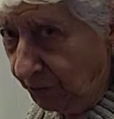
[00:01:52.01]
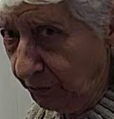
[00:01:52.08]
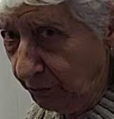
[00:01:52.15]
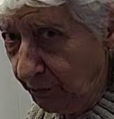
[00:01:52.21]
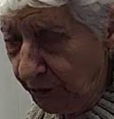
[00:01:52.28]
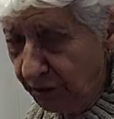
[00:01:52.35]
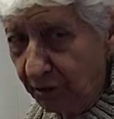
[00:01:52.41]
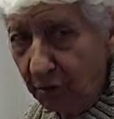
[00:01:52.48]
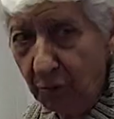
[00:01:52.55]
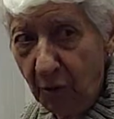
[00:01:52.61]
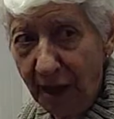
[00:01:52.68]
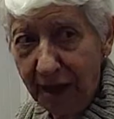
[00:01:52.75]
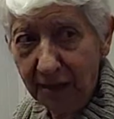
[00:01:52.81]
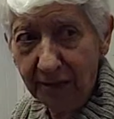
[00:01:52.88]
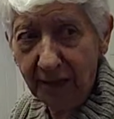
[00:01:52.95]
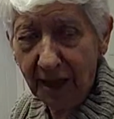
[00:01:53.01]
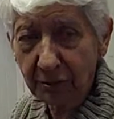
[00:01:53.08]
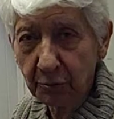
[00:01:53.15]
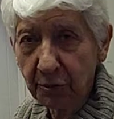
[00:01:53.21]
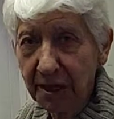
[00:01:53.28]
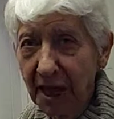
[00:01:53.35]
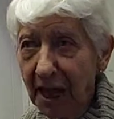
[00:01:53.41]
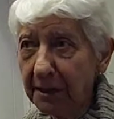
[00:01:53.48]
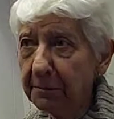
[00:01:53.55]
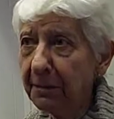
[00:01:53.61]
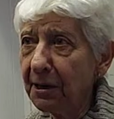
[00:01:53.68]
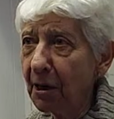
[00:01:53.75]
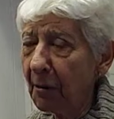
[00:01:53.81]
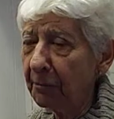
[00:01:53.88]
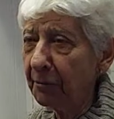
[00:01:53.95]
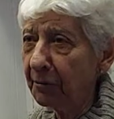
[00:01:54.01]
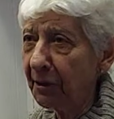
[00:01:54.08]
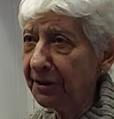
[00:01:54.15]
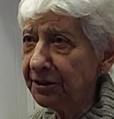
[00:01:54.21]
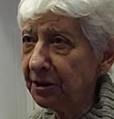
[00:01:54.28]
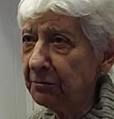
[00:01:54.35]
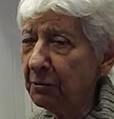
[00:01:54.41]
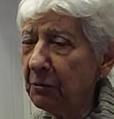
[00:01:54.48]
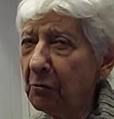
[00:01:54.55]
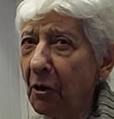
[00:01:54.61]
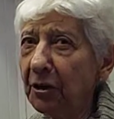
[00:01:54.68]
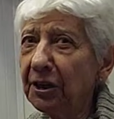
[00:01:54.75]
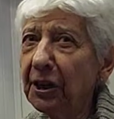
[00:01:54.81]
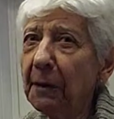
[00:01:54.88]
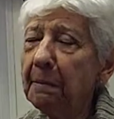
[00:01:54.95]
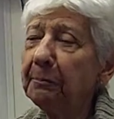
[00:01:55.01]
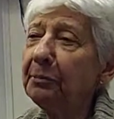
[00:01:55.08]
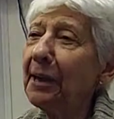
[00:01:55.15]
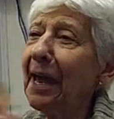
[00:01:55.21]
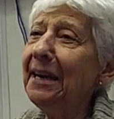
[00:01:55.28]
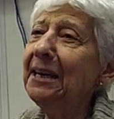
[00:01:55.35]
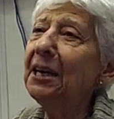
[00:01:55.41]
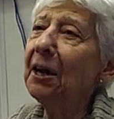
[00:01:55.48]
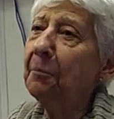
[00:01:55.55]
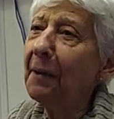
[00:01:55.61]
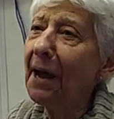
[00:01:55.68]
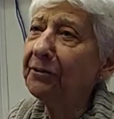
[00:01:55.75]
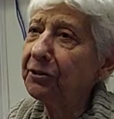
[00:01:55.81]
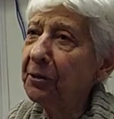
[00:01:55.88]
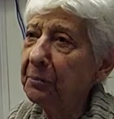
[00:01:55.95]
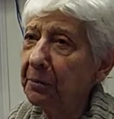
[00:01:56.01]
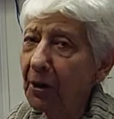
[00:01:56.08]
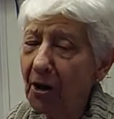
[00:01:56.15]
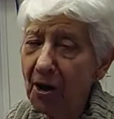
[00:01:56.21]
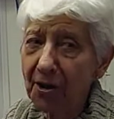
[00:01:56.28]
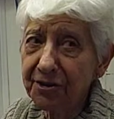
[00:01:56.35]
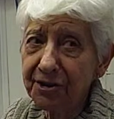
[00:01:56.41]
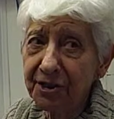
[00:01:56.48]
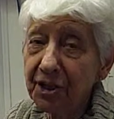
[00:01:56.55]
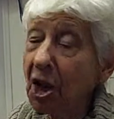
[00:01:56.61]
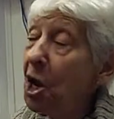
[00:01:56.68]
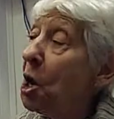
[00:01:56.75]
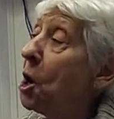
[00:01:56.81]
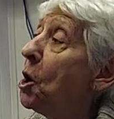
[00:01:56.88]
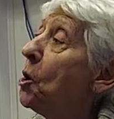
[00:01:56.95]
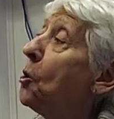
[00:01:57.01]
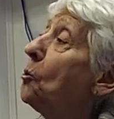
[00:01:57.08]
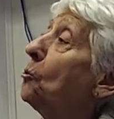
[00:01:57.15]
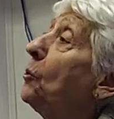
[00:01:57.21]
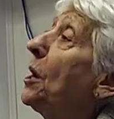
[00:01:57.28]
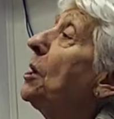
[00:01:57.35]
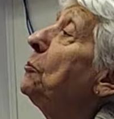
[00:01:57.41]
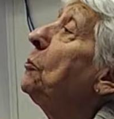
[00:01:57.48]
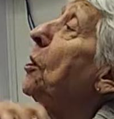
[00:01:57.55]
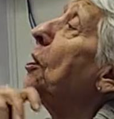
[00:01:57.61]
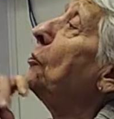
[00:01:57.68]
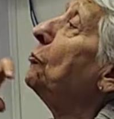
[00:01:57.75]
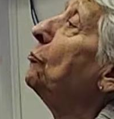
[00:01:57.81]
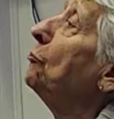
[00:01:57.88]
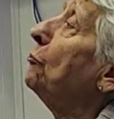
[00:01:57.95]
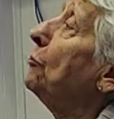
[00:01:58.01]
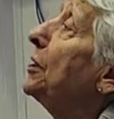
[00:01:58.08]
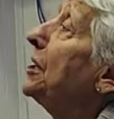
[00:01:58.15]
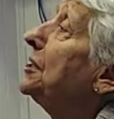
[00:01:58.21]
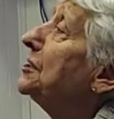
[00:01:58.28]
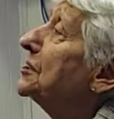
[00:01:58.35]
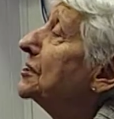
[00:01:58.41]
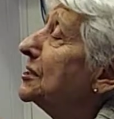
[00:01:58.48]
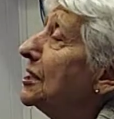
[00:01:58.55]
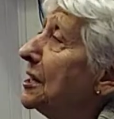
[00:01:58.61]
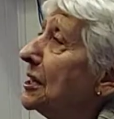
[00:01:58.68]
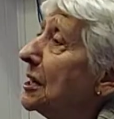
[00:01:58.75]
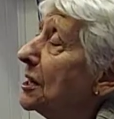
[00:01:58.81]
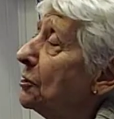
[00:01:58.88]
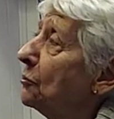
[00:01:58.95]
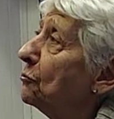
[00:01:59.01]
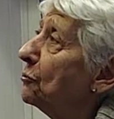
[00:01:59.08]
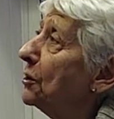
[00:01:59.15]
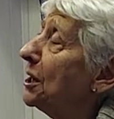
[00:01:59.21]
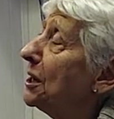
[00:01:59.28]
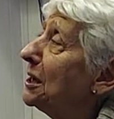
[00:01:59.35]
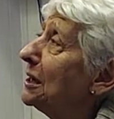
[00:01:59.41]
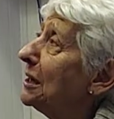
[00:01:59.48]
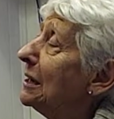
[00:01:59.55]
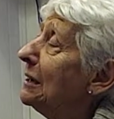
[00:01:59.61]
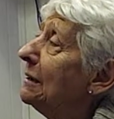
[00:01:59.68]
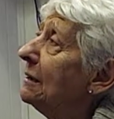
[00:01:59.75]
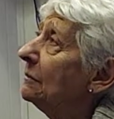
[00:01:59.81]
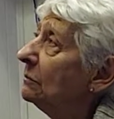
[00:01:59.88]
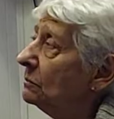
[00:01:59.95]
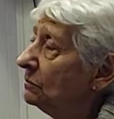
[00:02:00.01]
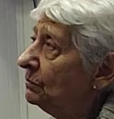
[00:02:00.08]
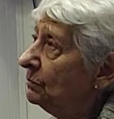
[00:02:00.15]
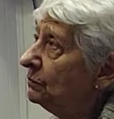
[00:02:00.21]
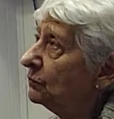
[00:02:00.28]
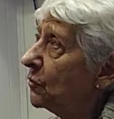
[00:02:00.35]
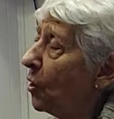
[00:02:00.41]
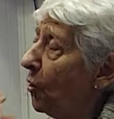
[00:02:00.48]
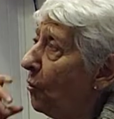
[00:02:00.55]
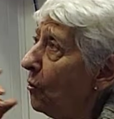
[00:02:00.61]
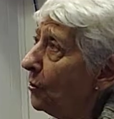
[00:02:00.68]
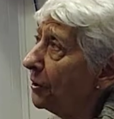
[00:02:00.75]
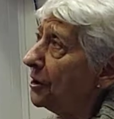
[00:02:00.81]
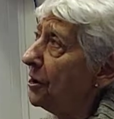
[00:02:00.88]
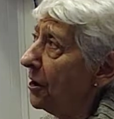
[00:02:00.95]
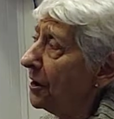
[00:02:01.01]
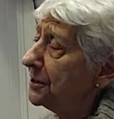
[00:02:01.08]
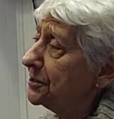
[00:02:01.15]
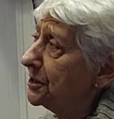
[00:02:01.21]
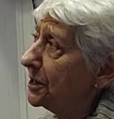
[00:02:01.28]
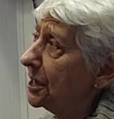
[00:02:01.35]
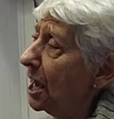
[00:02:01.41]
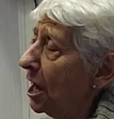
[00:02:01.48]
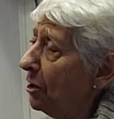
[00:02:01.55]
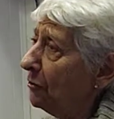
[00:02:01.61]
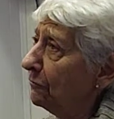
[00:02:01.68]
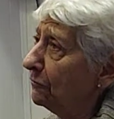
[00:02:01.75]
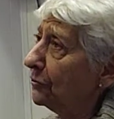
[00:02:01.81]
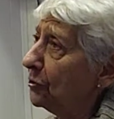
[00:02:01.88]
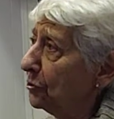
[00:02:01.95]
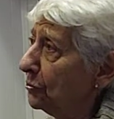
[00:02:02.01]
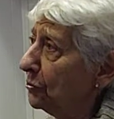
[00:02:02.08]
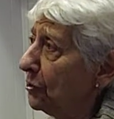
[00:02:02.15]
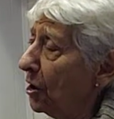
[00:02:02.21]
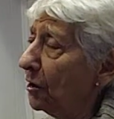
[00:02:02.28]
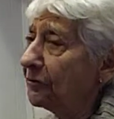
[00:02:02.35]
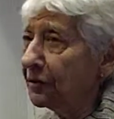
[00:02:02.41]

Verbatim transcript: with the way that we had been operating. We weren't complaining about the past. We were re-seeing, re-organizing our view of the